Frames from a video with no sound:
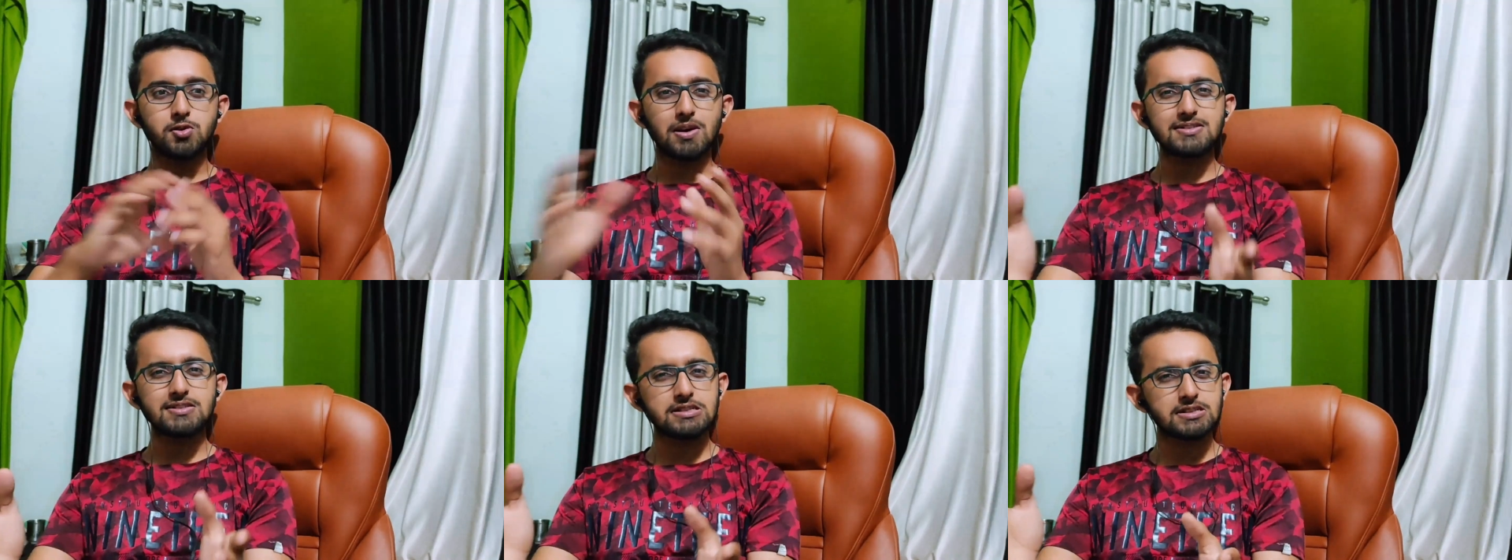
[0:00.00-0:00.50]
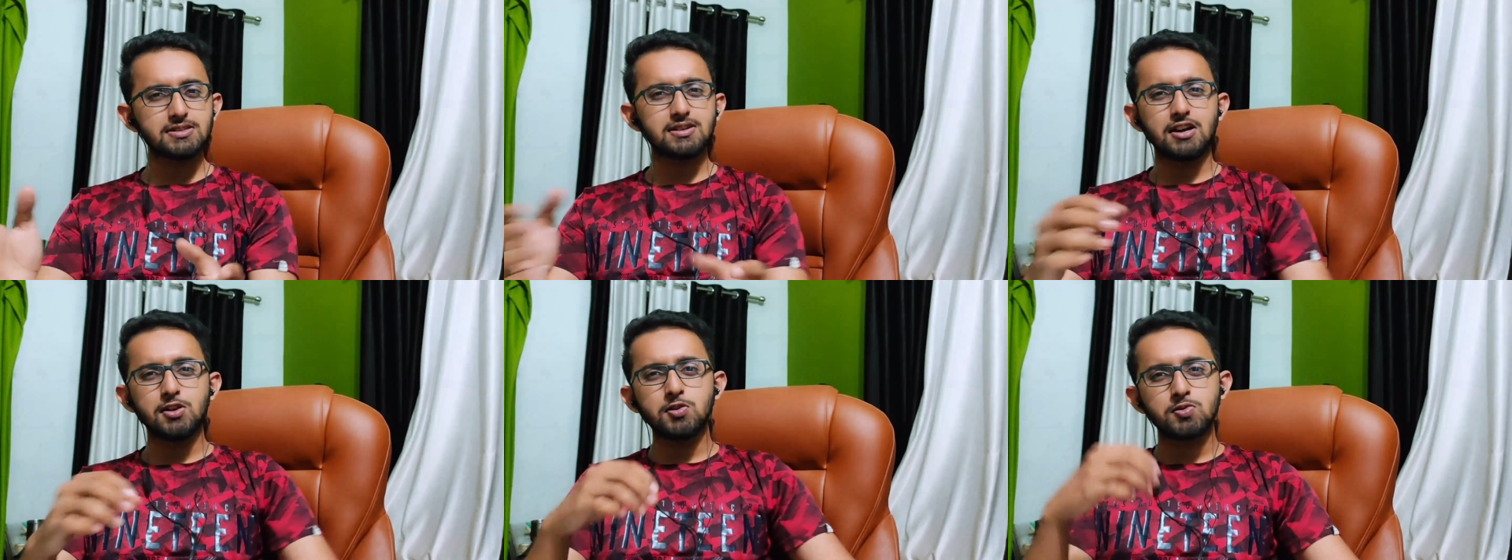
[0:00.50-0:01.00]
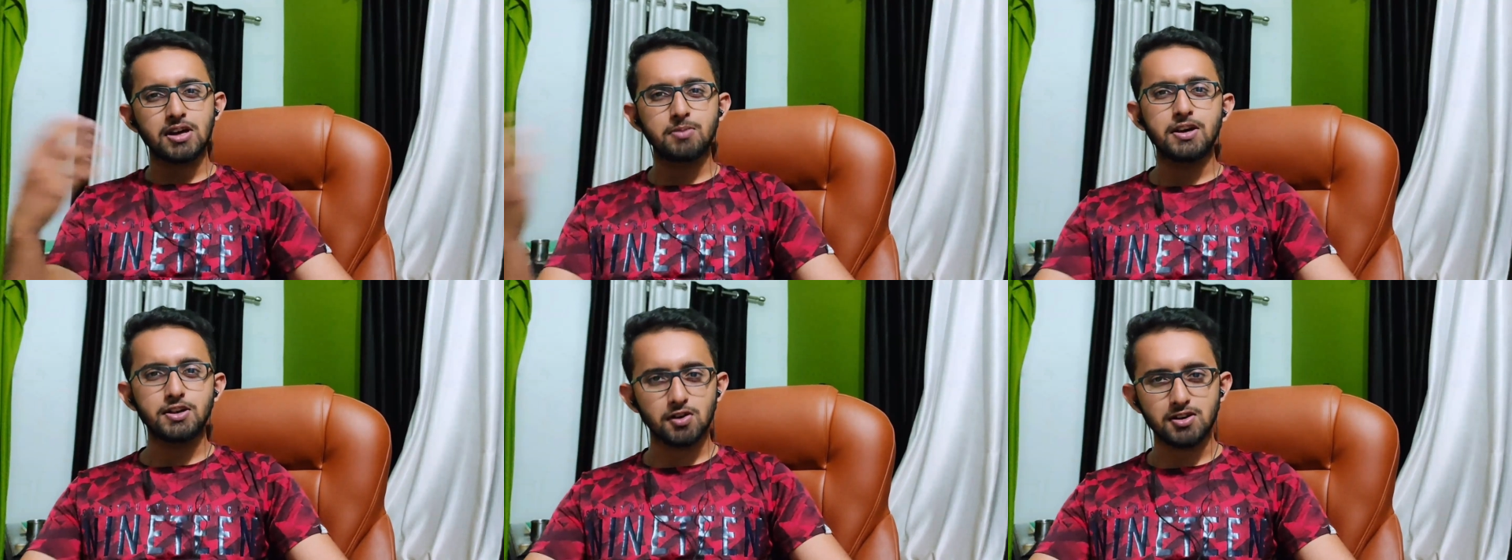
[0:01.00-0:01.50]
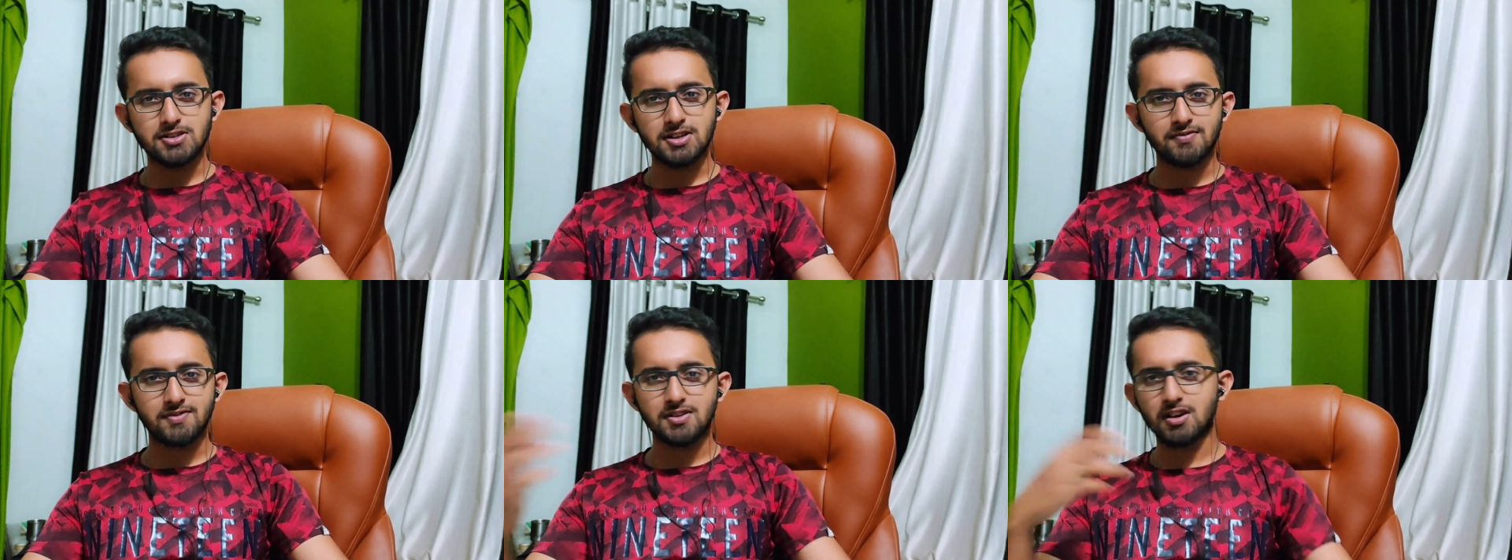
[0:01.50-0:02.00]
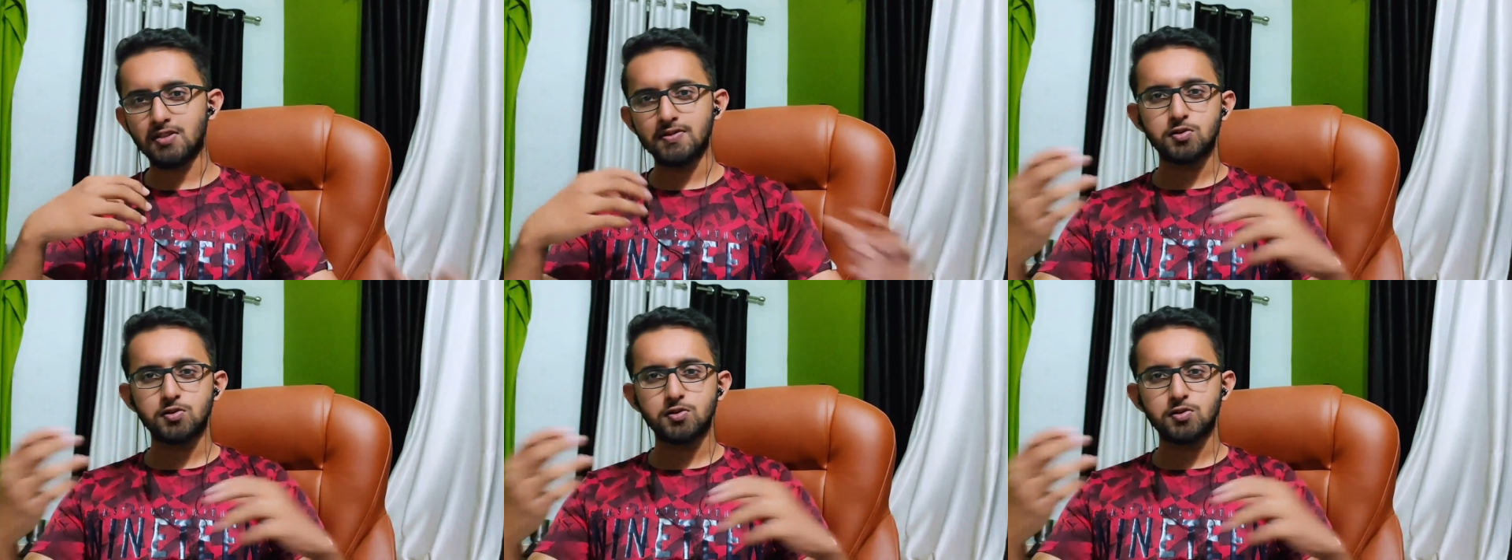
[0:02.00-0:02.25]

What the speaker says: the question is, can't you do that by yourself? Can't